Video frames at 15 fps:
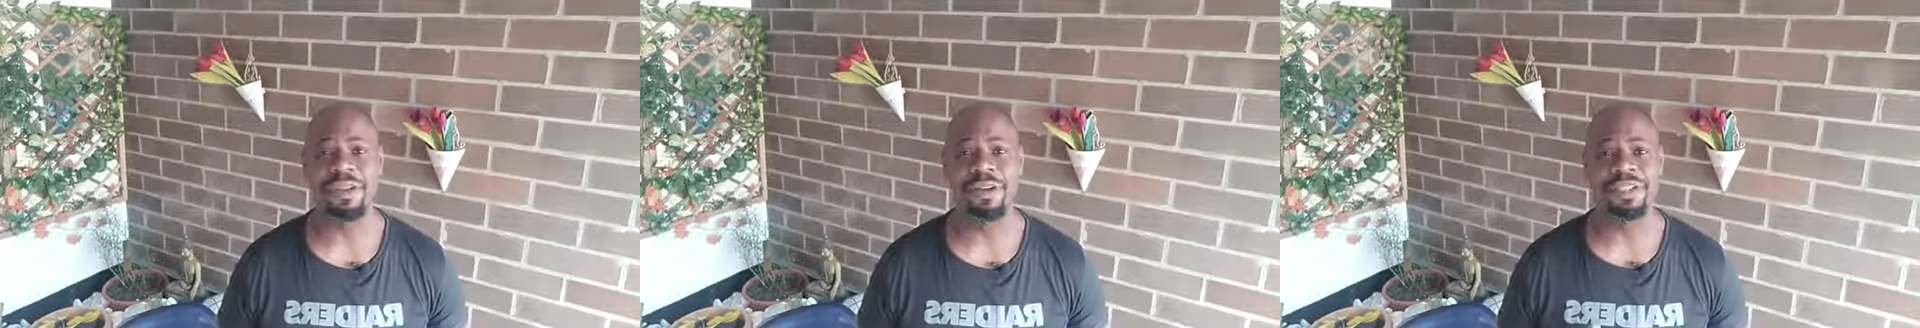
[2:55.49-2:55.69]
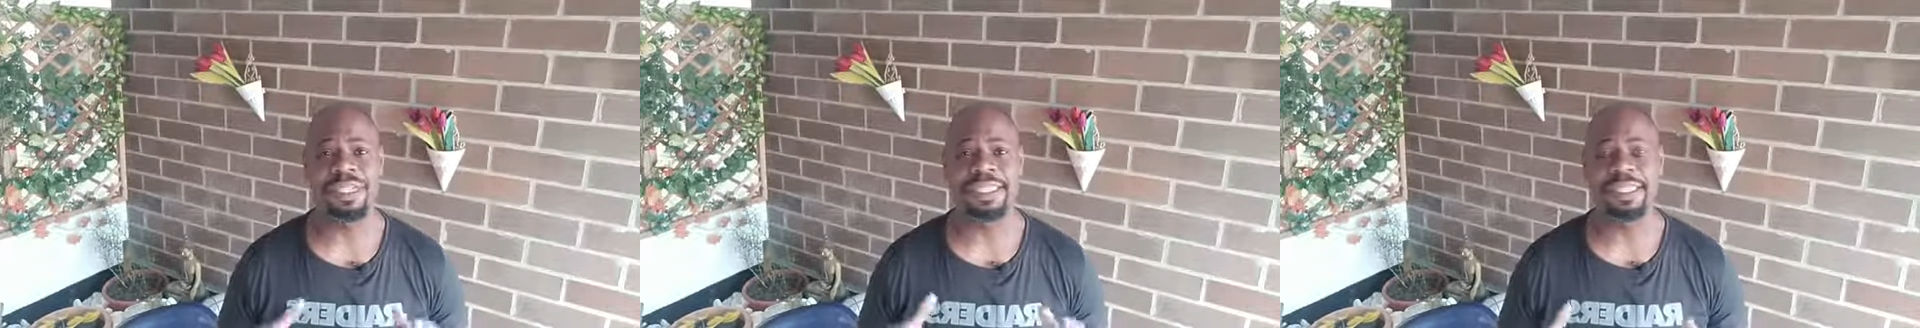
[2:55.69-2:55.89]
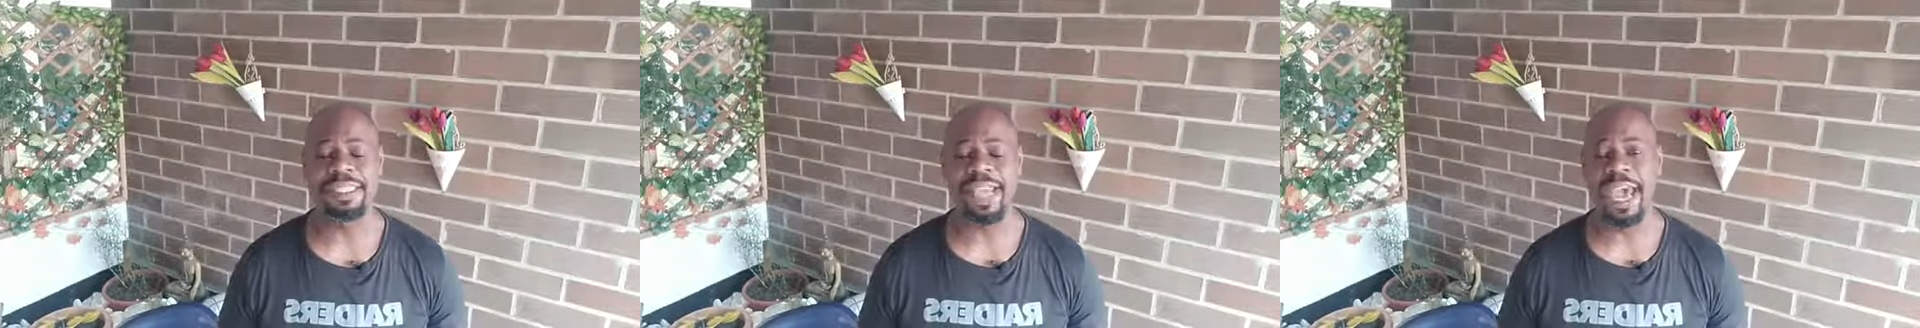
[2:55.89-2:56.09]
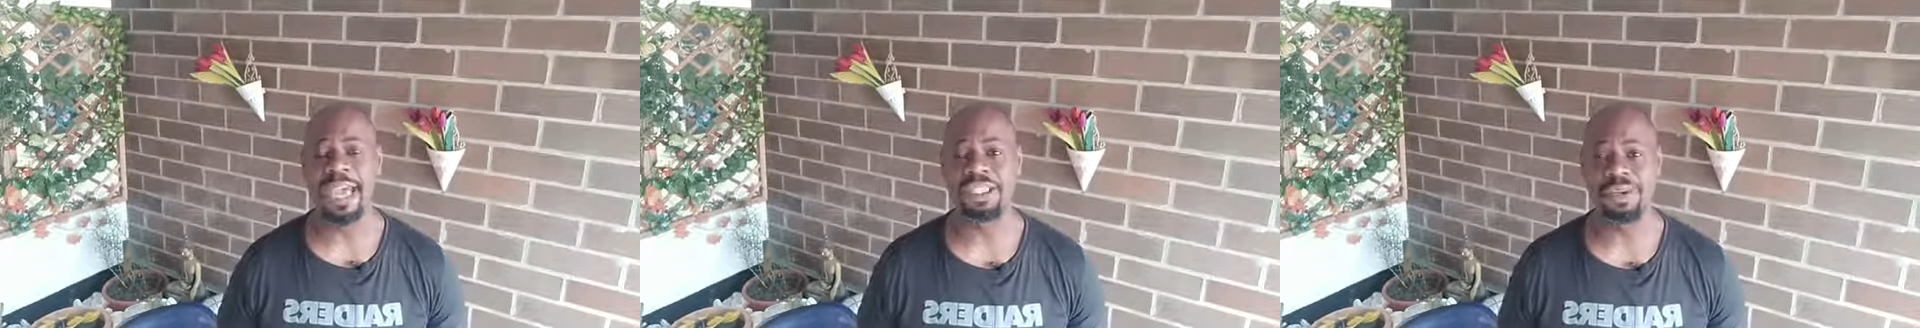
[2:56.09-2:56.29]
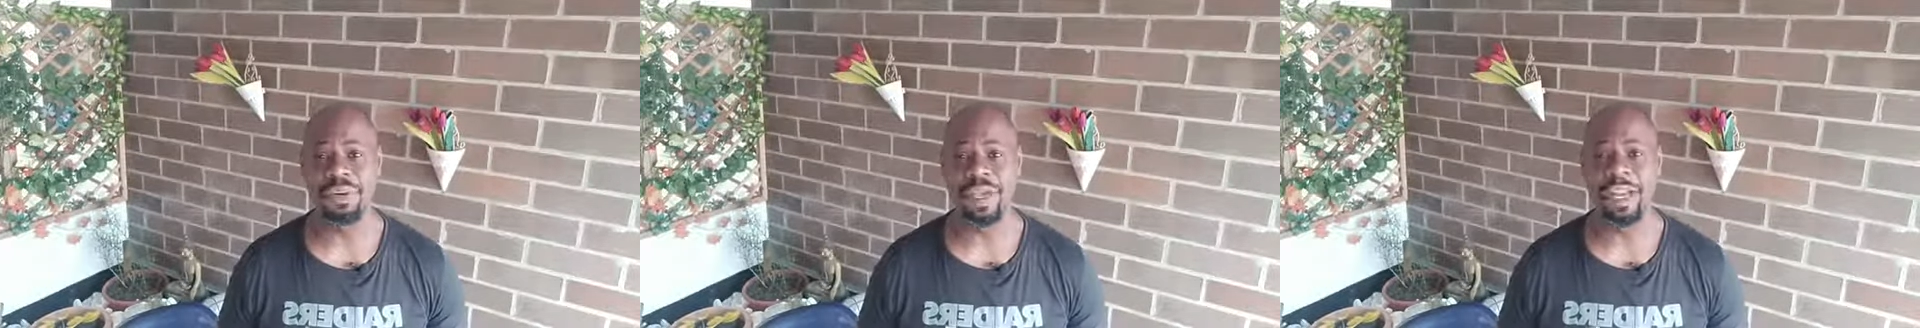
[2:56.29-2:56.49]
They're just
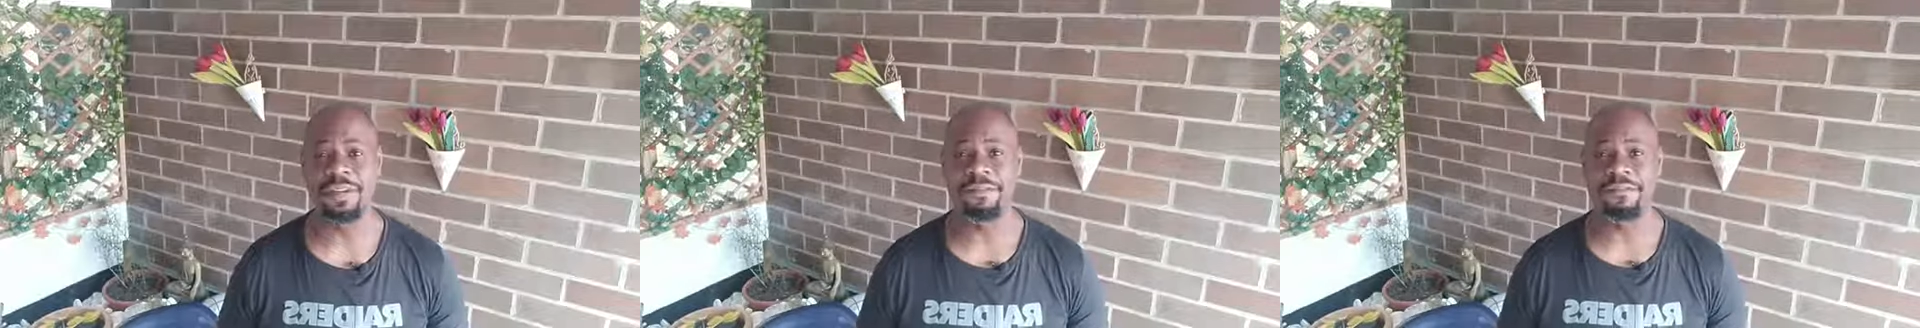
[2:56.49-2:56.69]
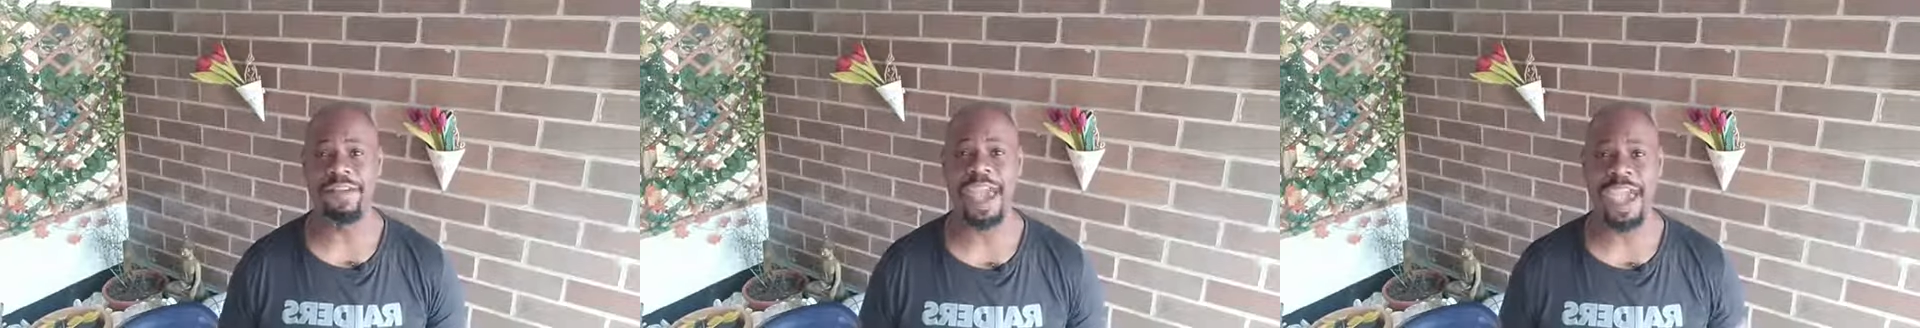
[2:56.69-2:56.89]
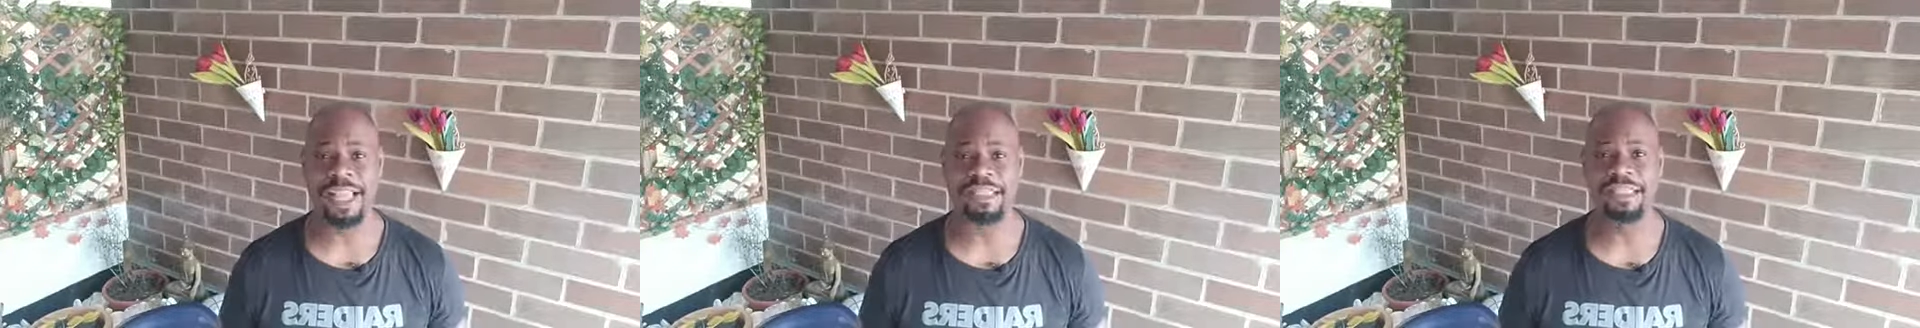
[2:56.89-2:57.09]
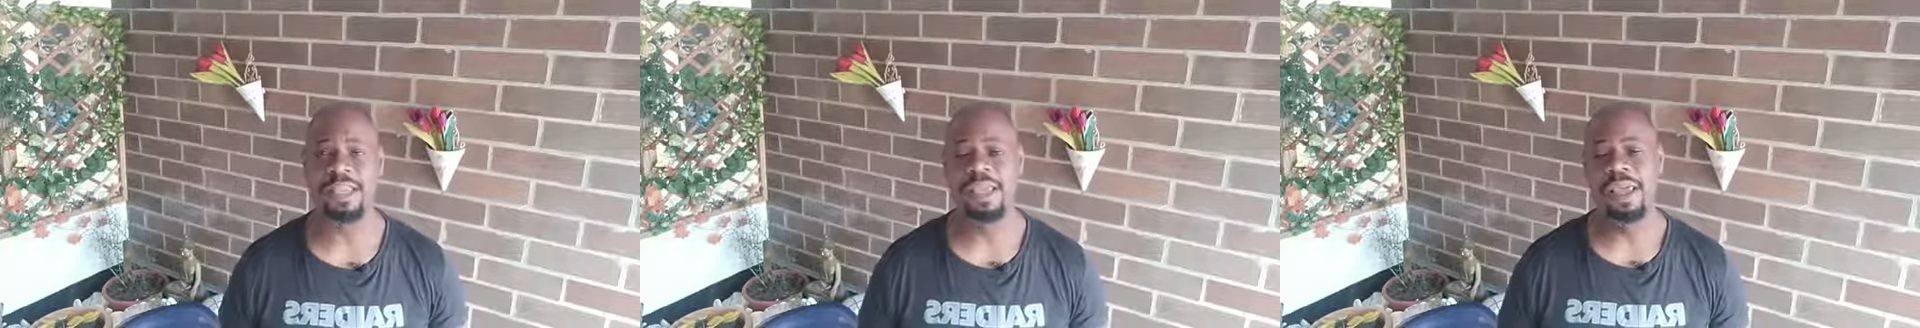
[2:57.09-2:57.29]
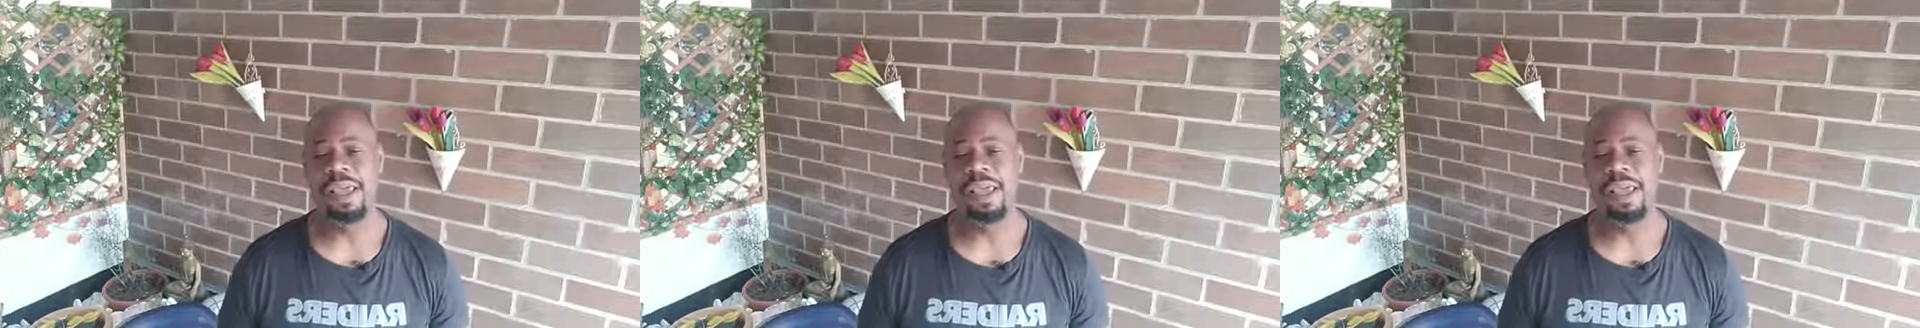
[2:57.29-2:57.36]
saturated fats.